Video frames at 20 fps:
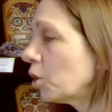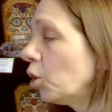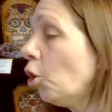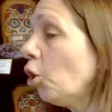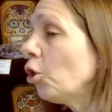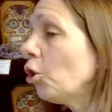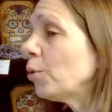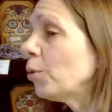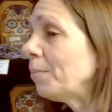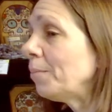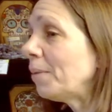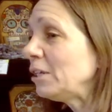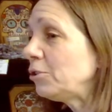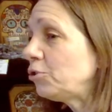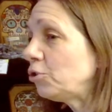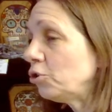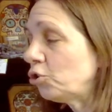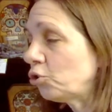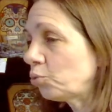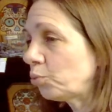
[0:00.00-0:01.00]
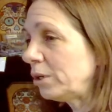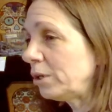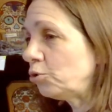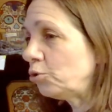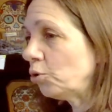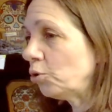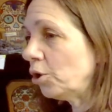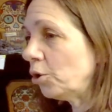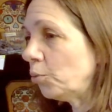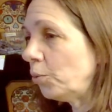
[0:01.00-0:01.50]
or we might do three
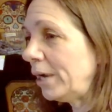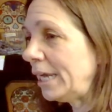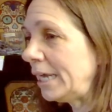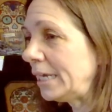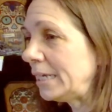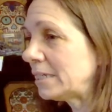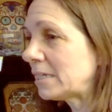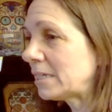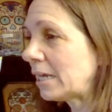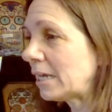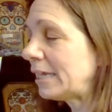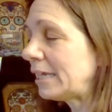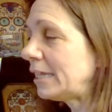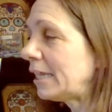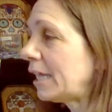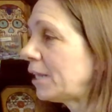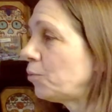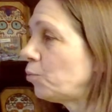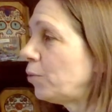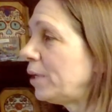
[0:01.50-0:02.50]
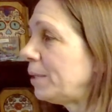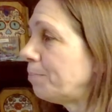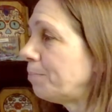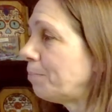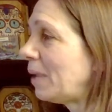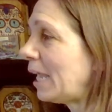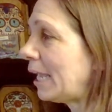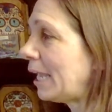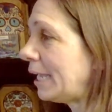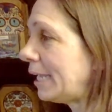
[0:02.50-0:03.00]
doorways and then we
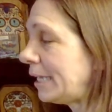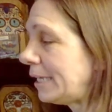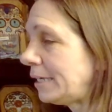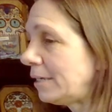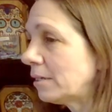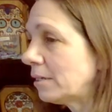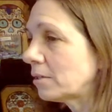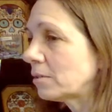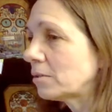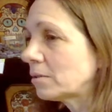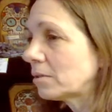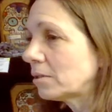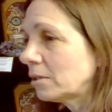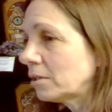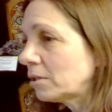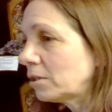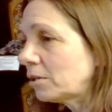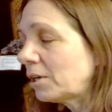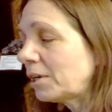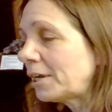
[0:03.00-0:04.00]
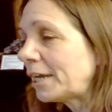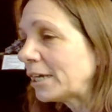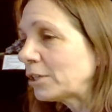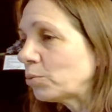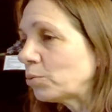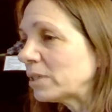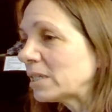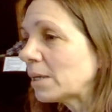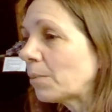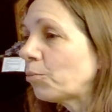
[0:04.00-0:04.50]
may connect
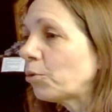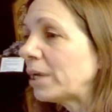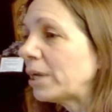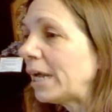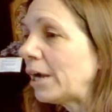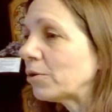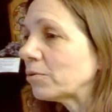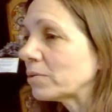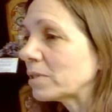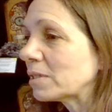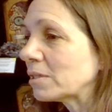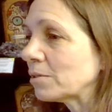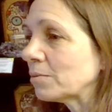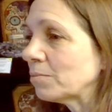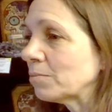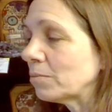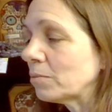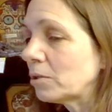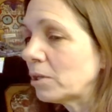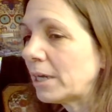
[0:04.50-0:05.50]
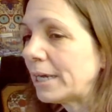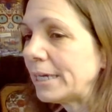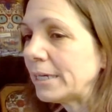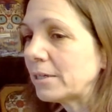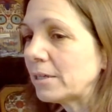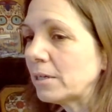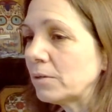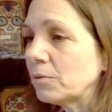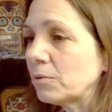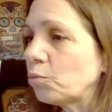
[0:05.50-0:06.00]
with someone else.
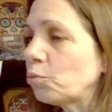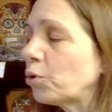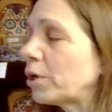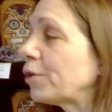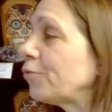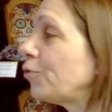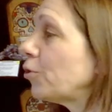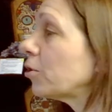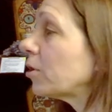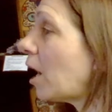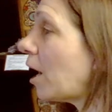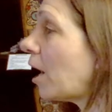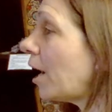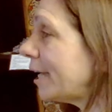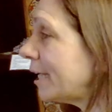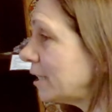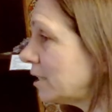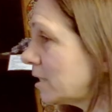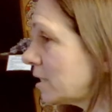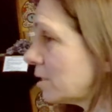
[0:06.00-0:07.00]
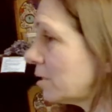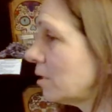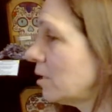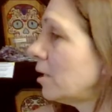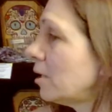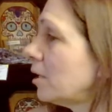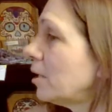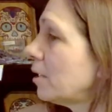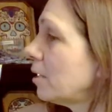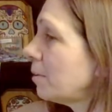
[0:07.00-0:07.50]
Like one of your guides
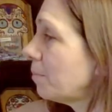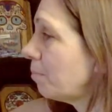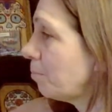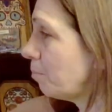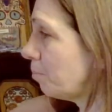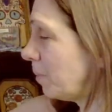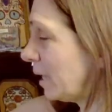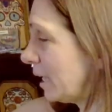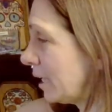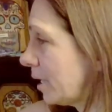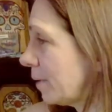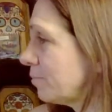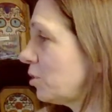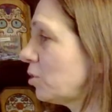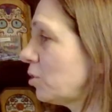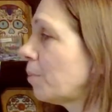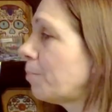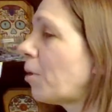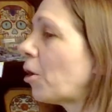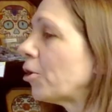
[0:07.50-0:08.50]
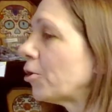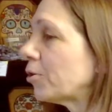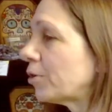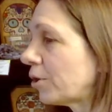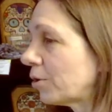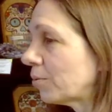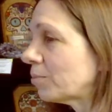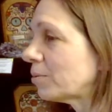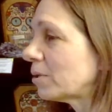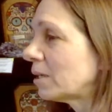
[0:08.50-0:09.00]
may come to the
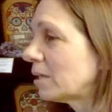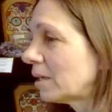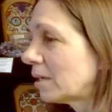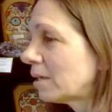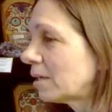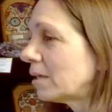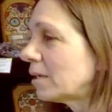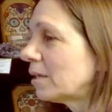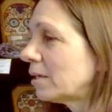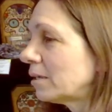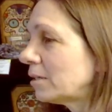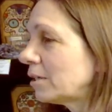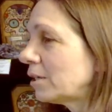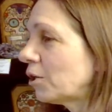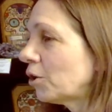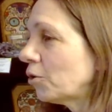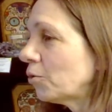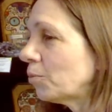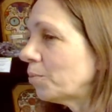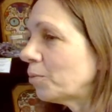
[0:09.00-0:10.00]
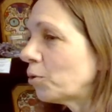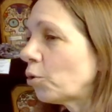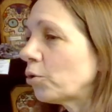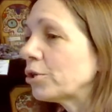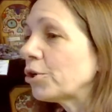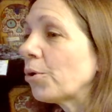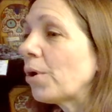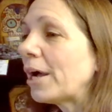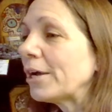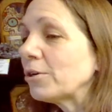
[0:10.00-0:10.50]
bardo, you know, or
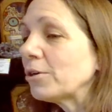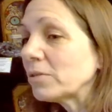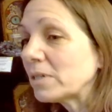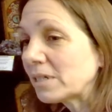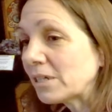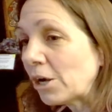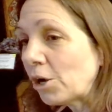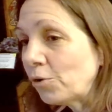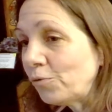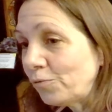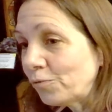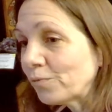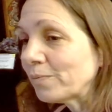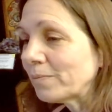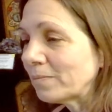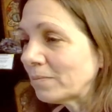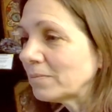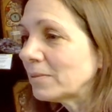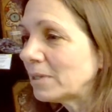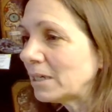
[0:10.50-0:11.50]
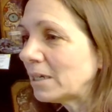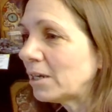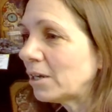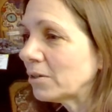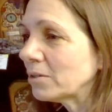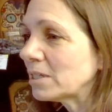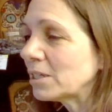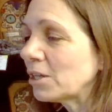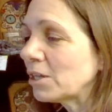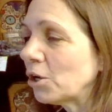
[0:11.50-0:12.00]
your higher self, you know.
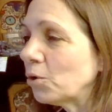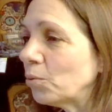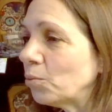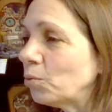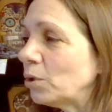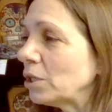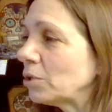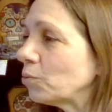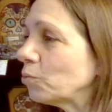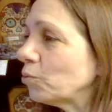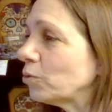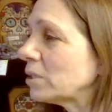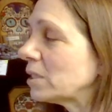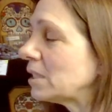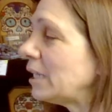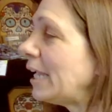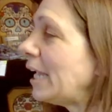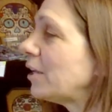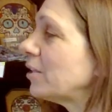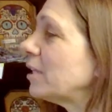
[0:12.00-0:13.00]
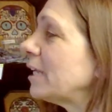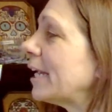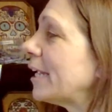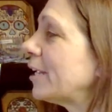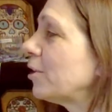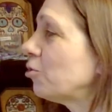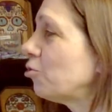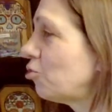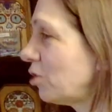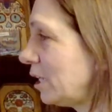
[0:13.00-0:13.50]
So we'll, we'll see how the
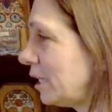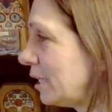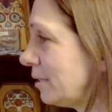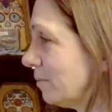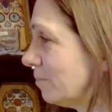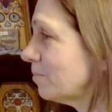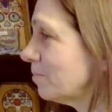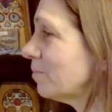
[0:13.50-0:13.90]
energy